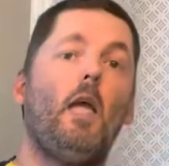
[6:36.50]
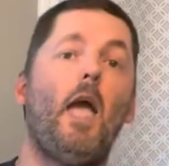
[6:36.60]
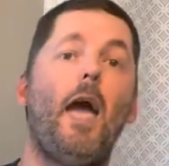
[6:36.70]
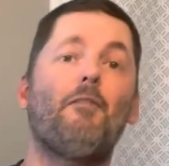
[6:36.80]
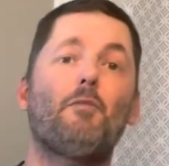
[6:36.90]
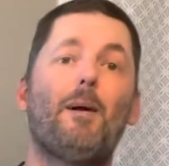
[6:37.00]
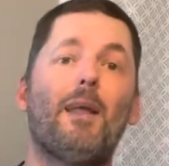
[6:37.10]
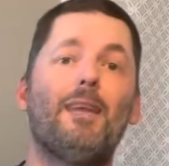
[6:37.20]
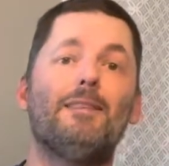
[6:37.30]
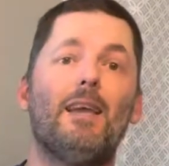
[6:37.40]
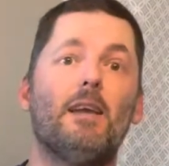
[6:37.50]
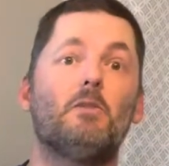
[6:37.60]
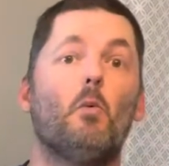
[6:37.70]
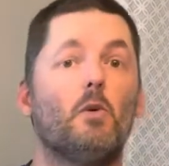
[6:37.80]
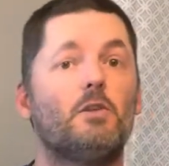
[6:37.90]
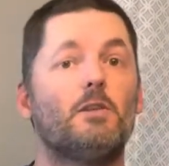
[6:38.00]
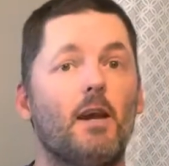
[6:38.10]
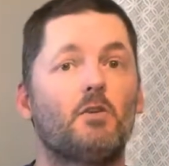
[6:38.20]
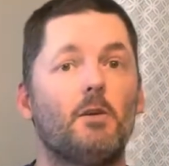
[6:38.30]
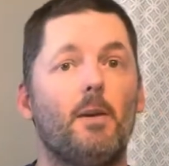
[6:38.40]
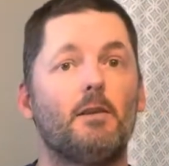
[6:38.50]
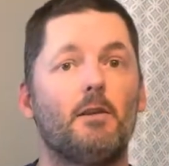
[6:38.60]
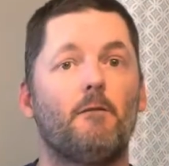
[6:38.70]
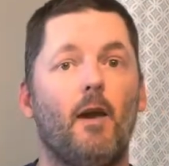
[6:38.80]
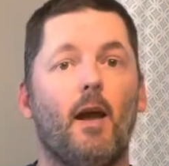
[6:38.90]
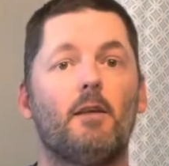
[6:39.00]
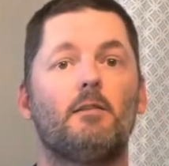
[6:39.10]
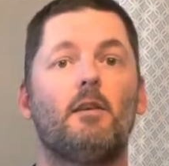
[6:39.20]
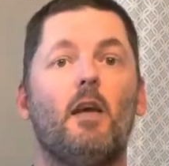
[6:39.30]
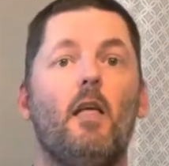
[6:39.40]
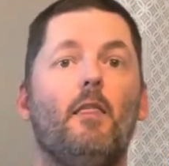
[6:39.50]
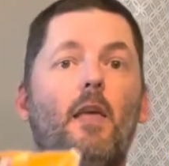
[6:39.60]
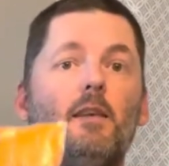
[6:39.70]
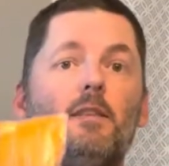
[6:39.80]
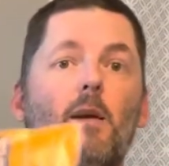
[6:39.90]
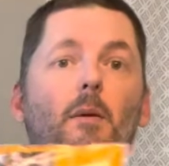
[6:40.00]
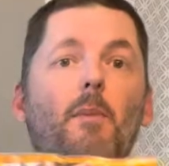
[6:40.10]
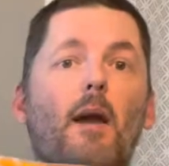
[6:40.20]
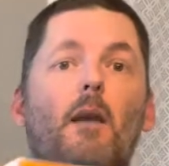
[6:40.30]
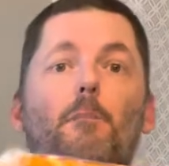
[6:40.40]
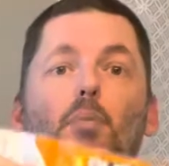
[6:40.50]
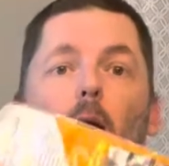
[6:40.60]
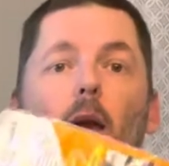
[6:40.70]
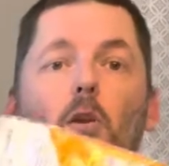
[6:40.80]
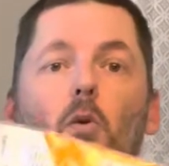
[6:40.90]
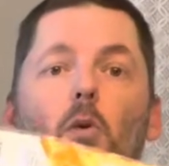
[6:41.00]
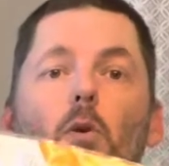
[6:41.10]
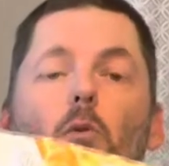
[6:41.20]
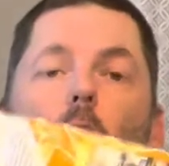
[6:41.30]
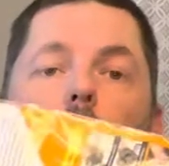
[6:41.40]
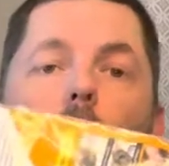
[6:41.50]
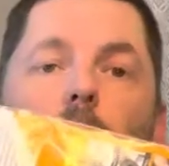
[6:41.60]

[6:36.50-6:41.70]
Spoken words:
After about 8 days, which is actually amazing fast, they sent me back a brand new unit.